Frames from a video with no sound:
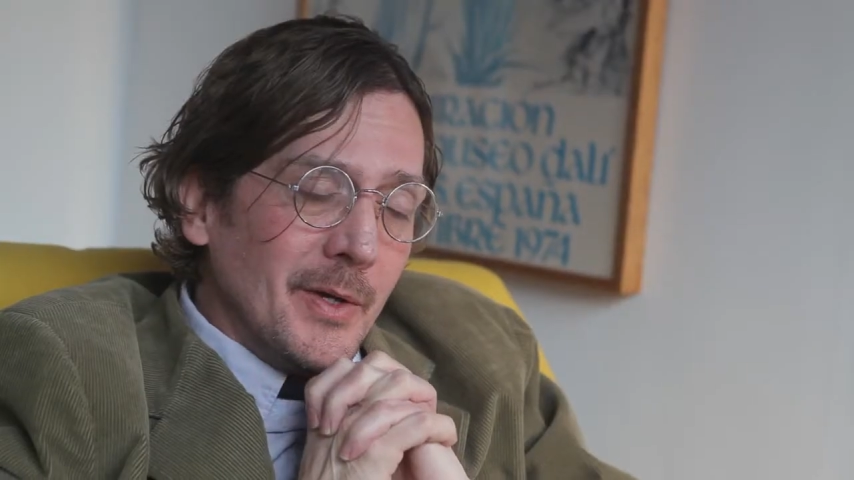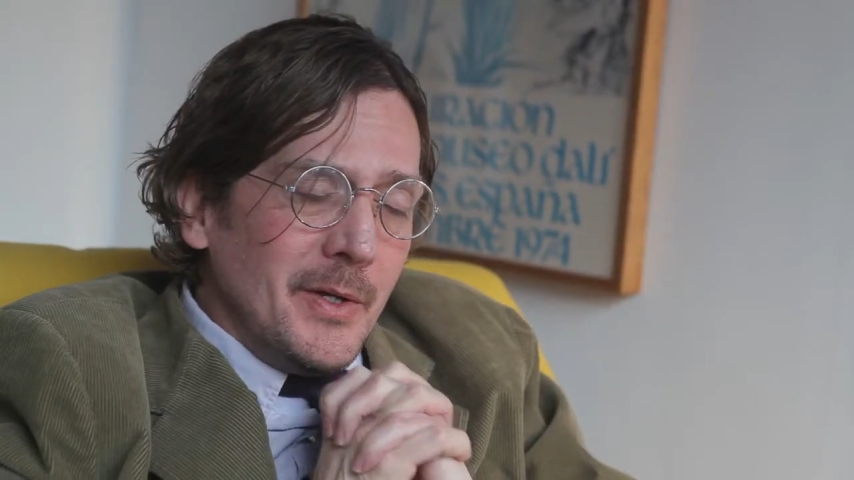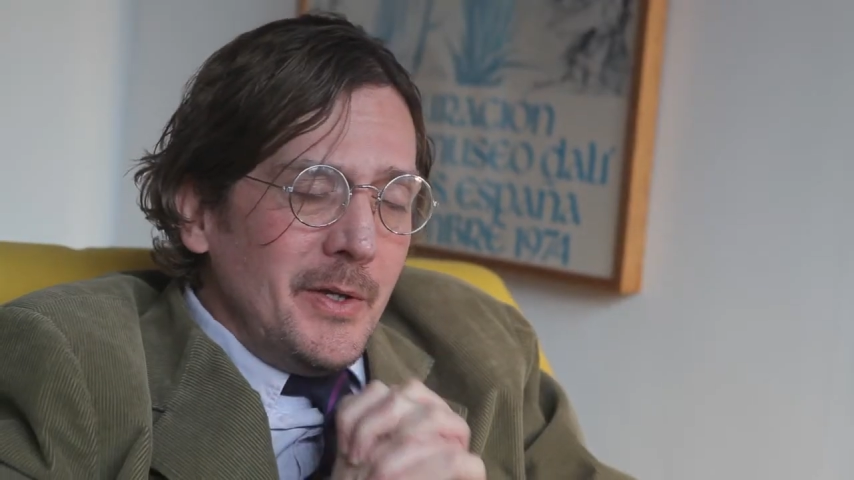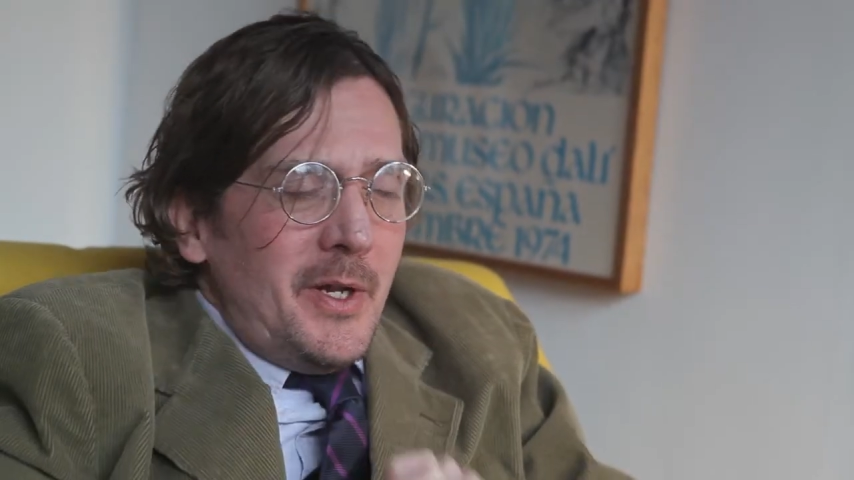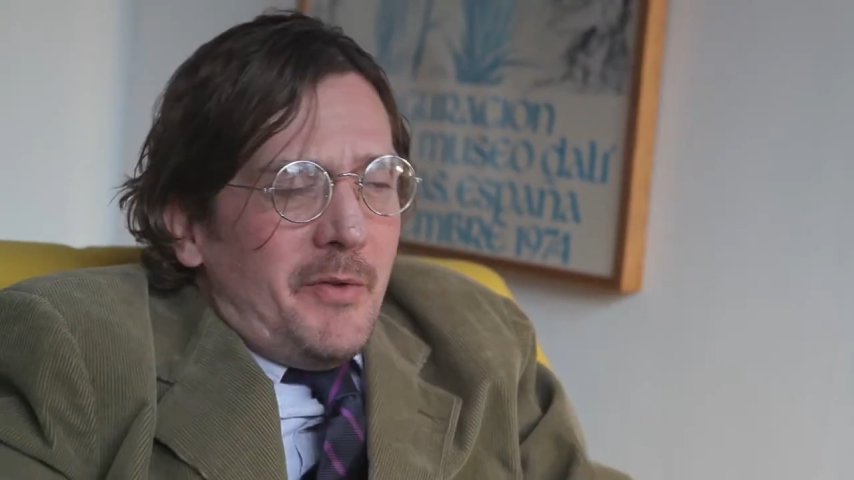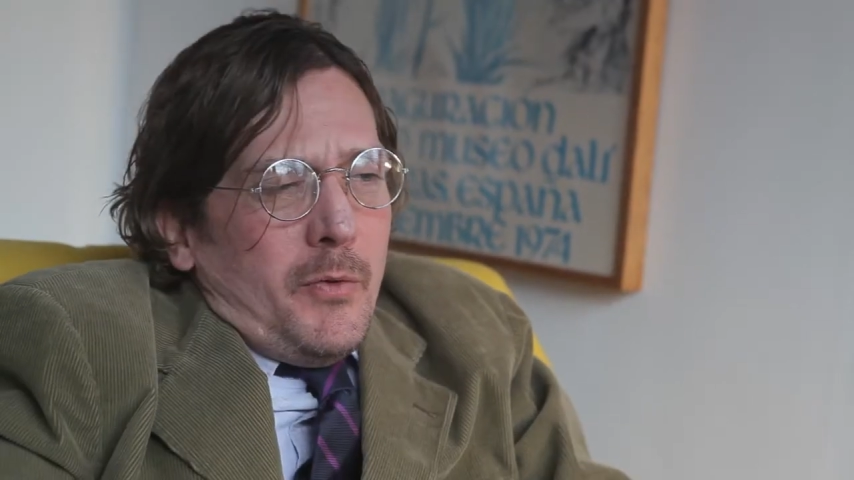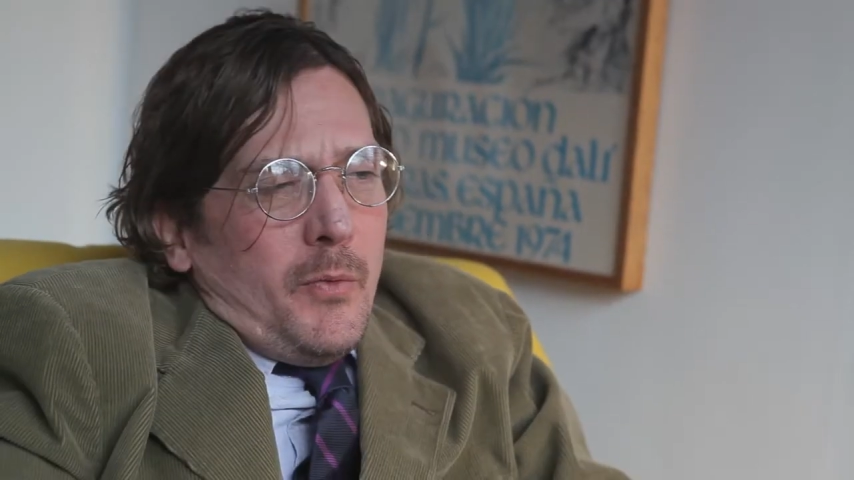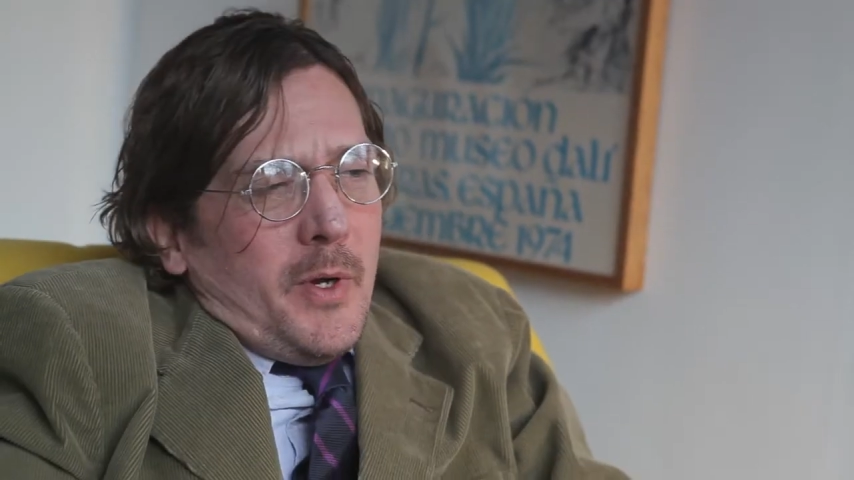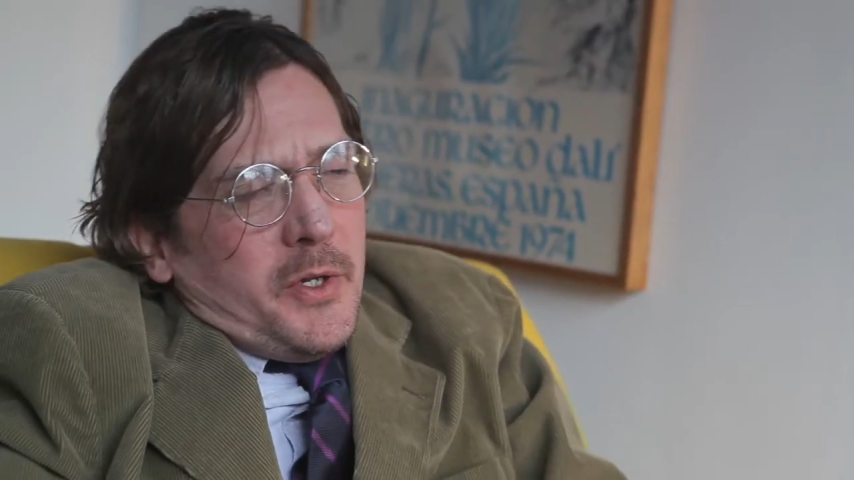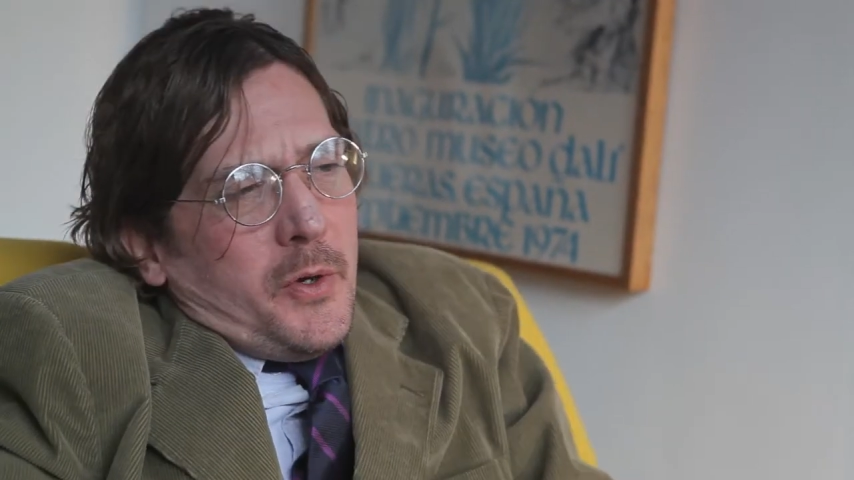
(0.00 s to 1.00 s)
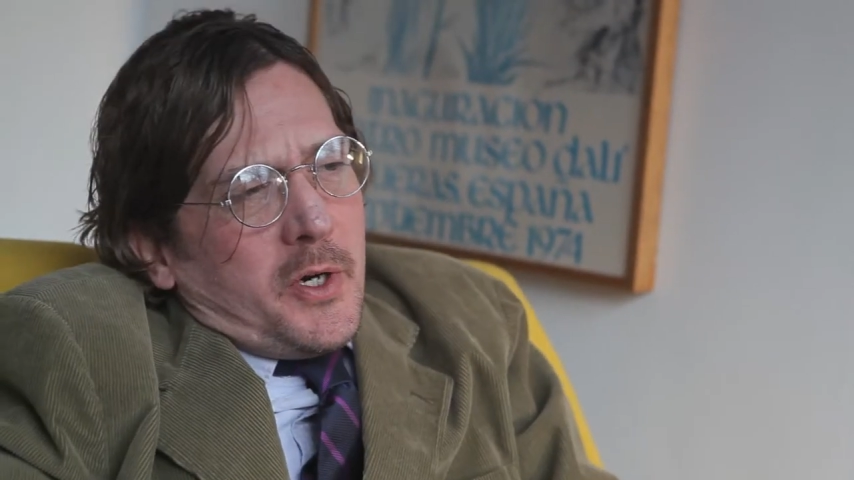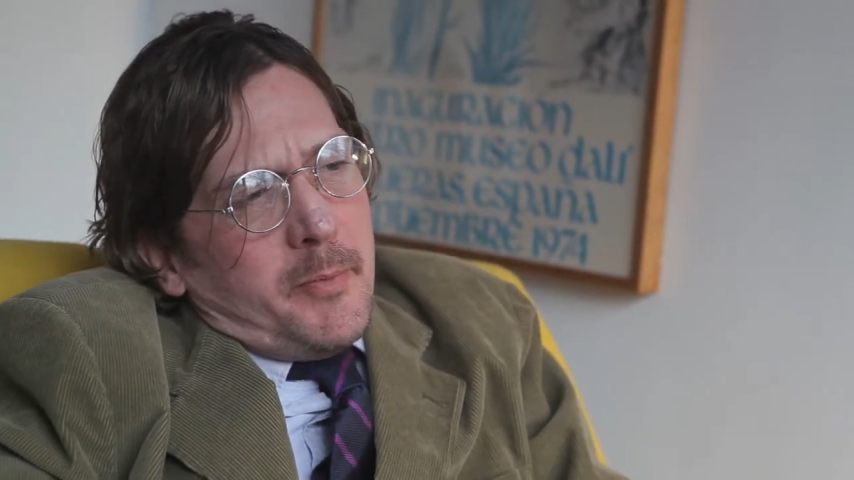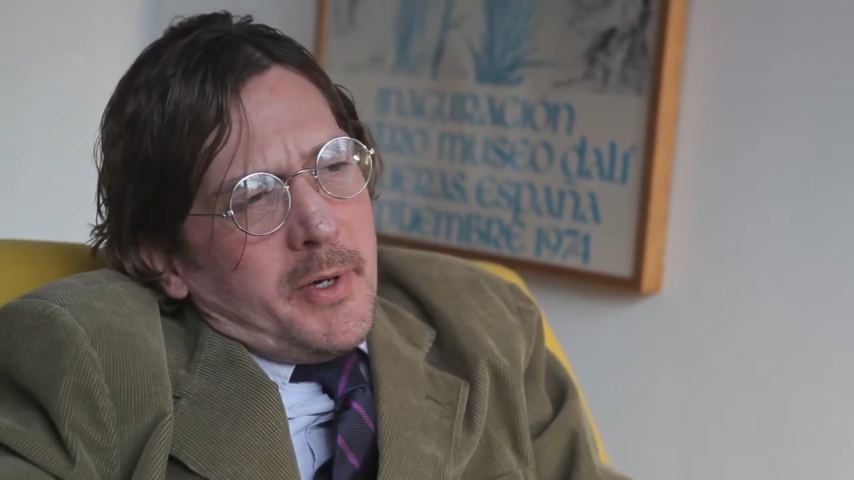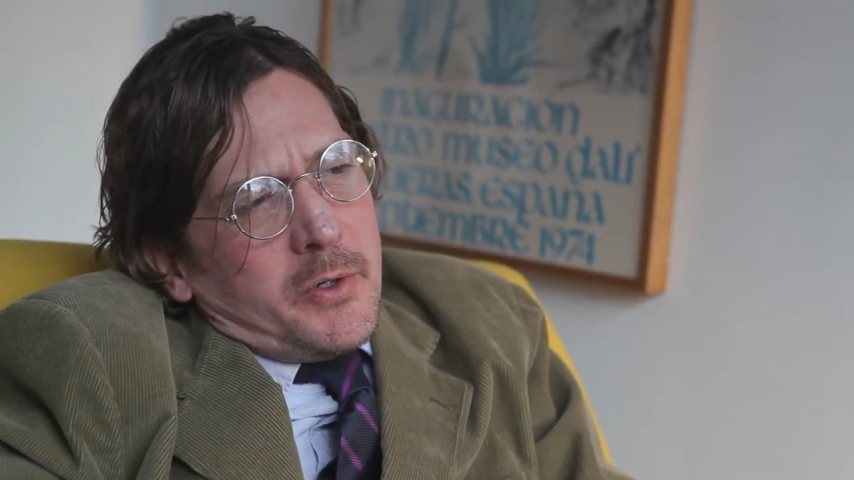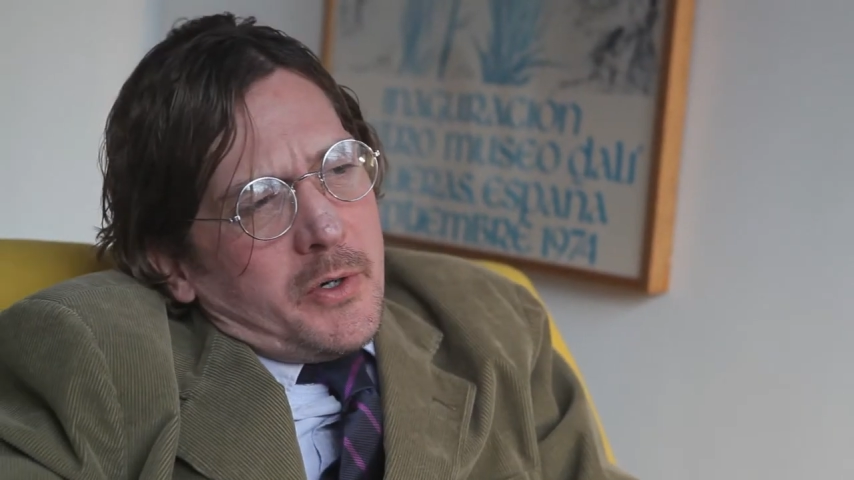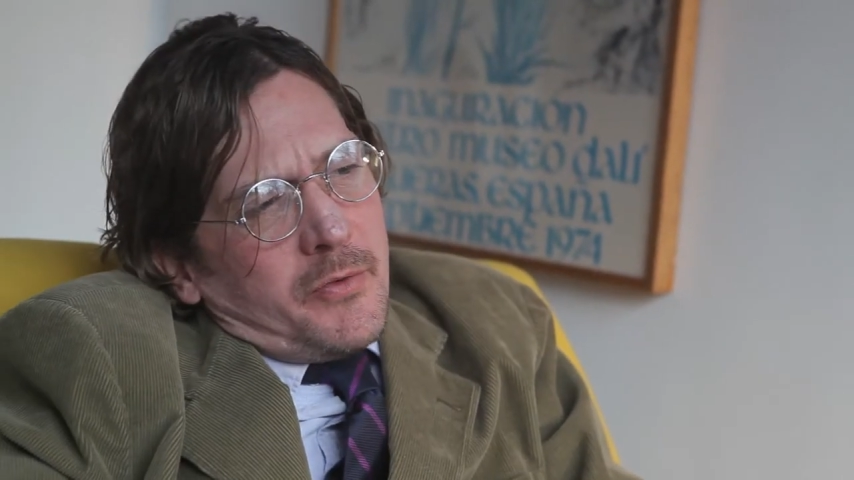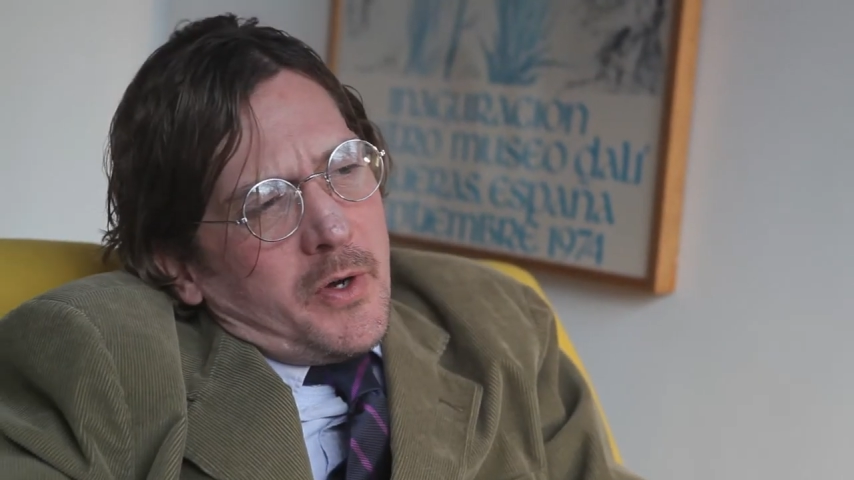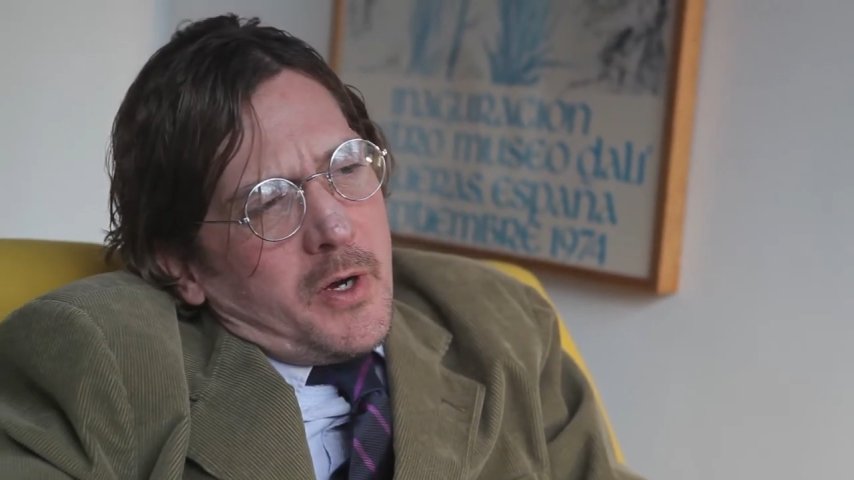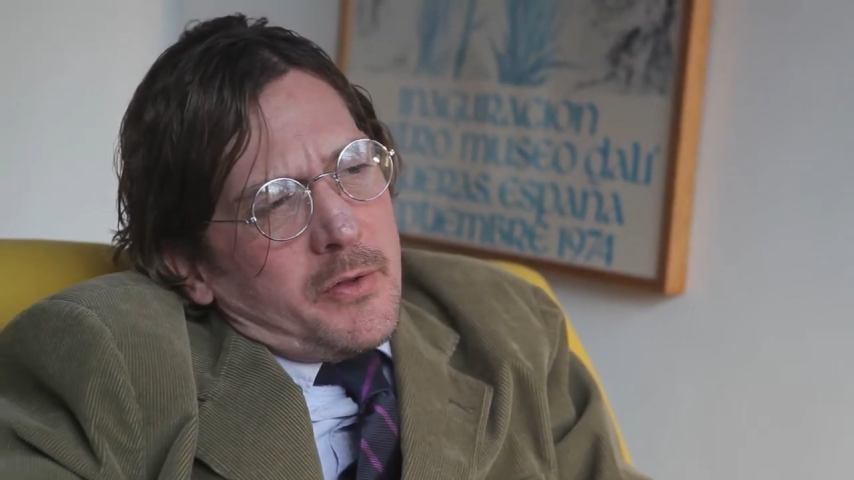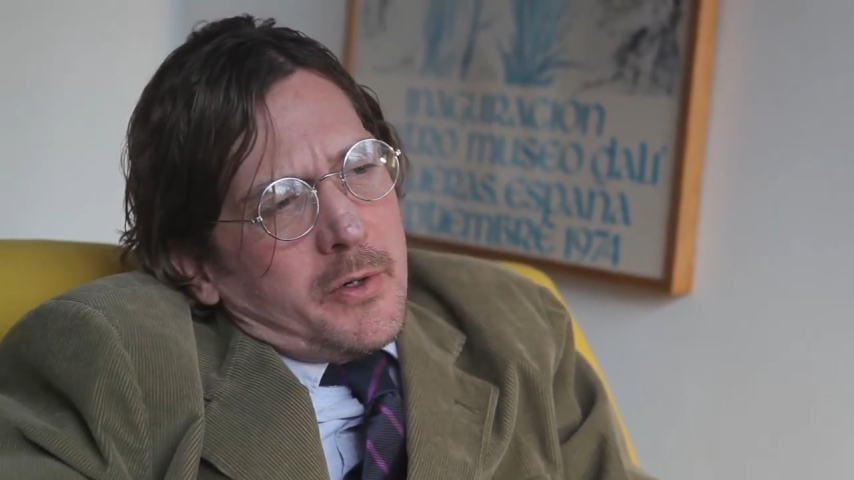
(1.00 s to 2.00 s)
You never want to talk about your
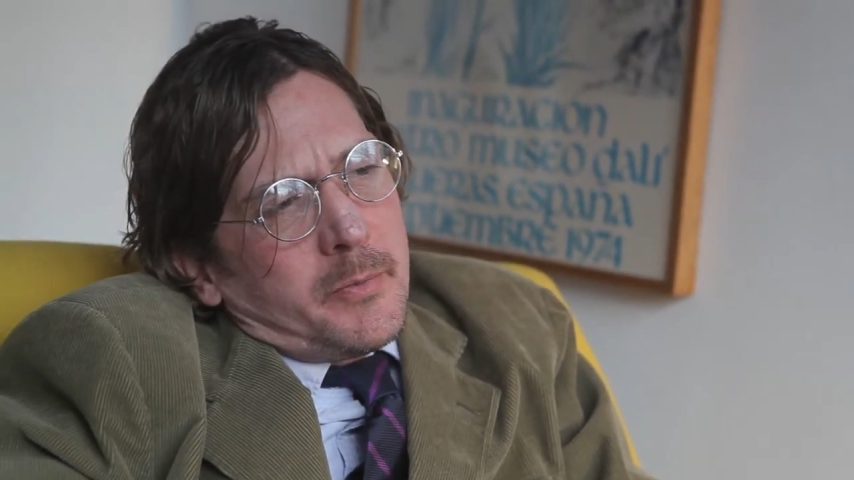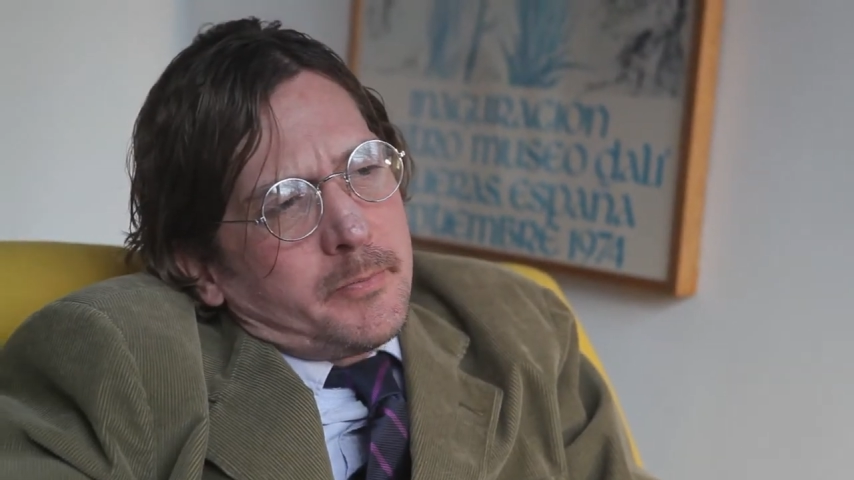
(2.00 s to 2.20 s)
father.